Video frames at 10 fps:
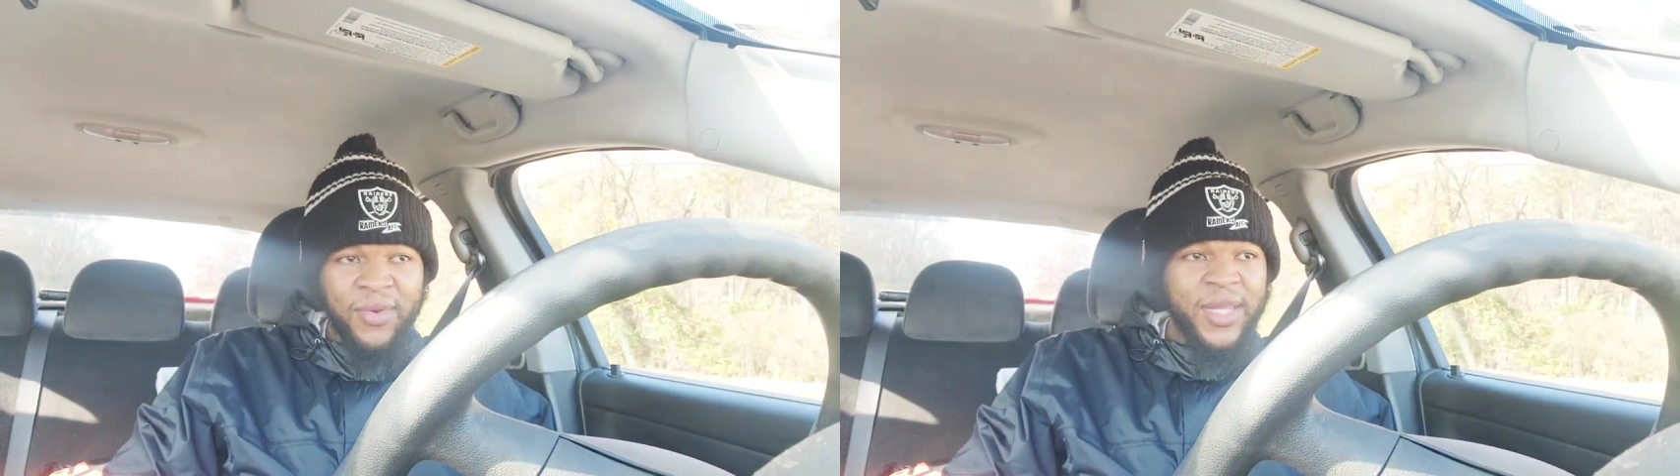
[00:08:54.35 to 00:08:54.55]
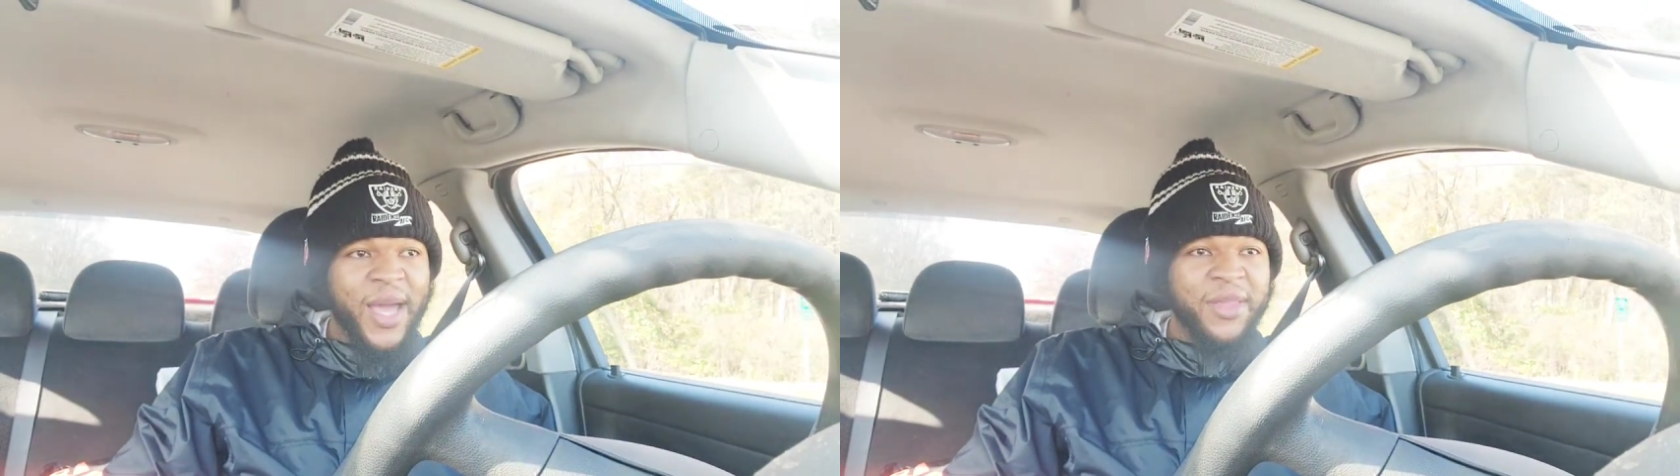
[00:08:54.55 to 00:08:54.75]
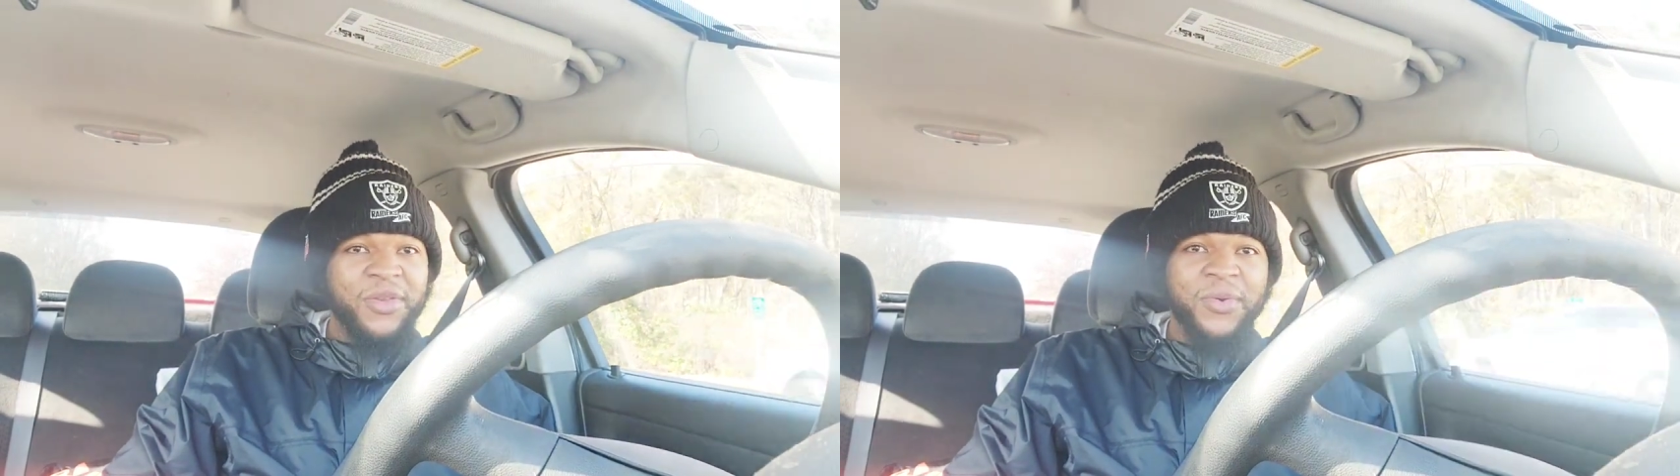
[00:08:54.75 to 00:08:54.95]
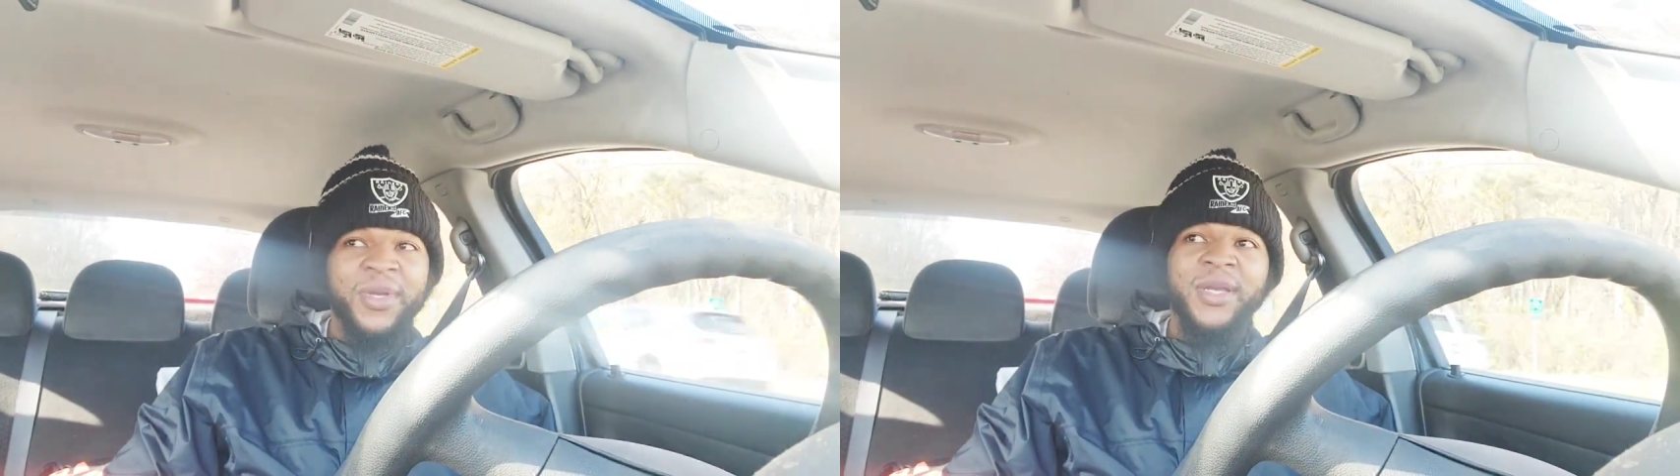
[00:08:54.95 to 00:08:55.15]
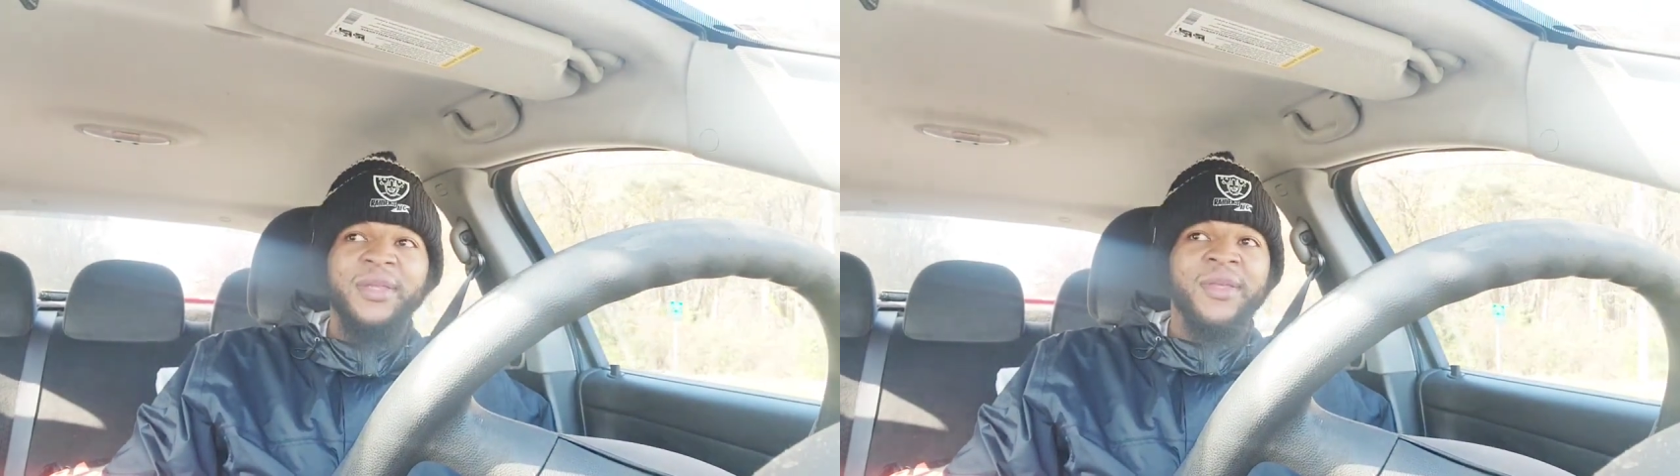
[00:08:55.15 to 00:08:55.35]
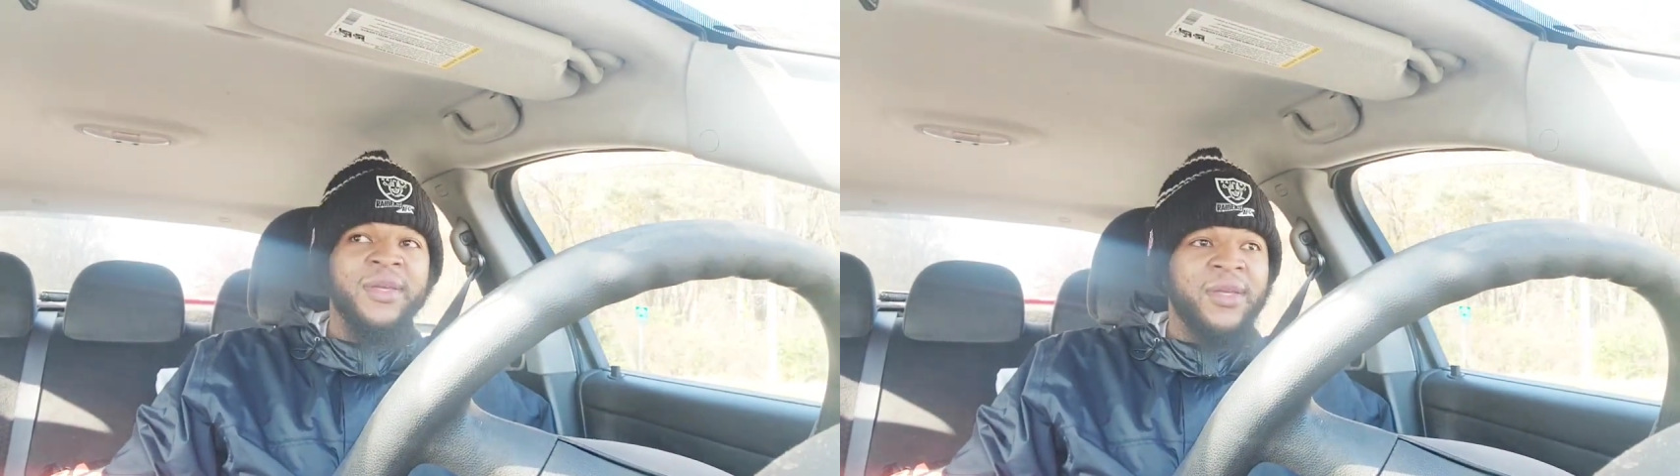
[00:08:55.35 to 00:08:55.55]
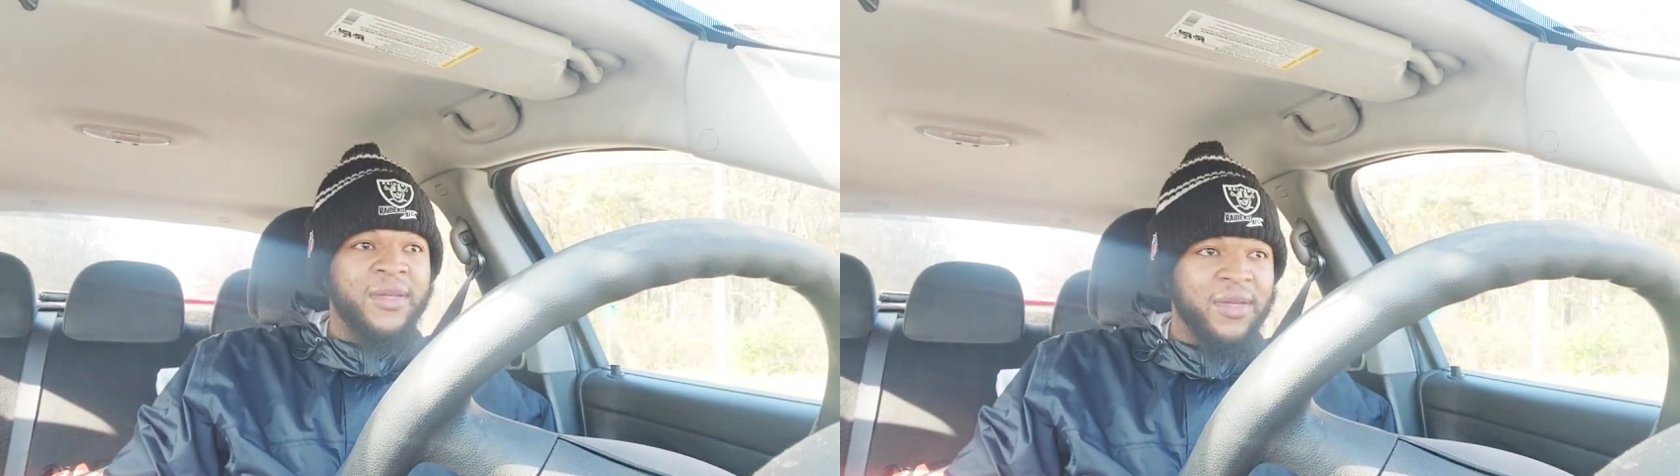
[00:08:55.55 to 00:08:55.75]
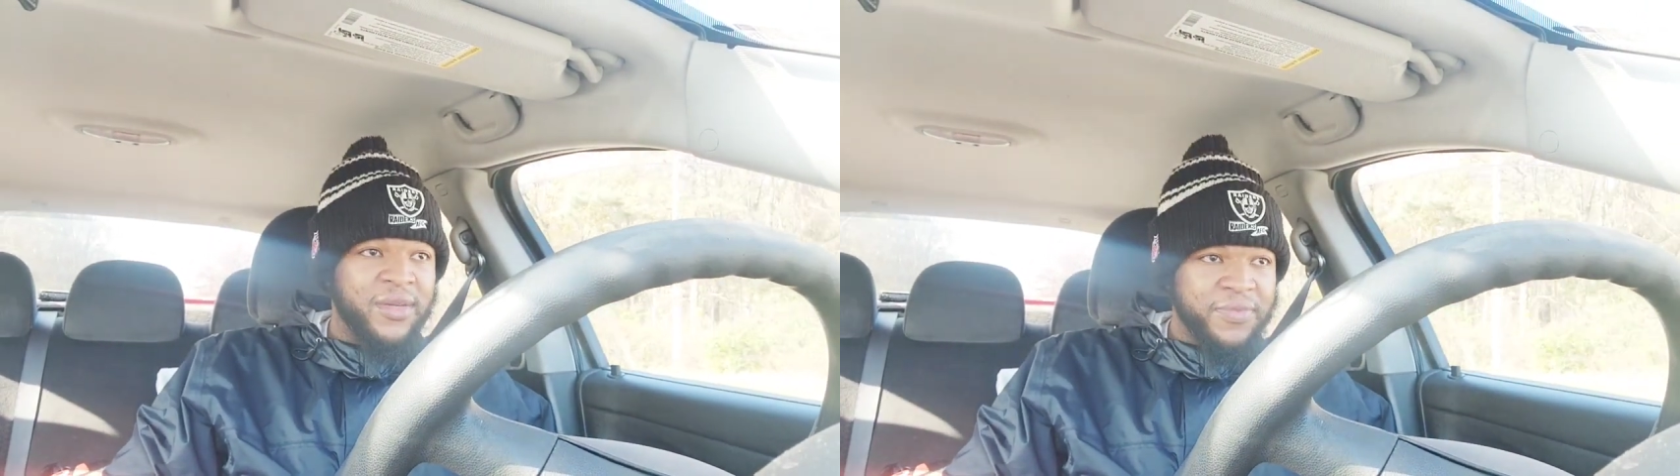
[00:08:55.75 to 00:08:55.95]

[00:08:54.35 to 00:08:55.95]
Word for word: What they got to do with anything?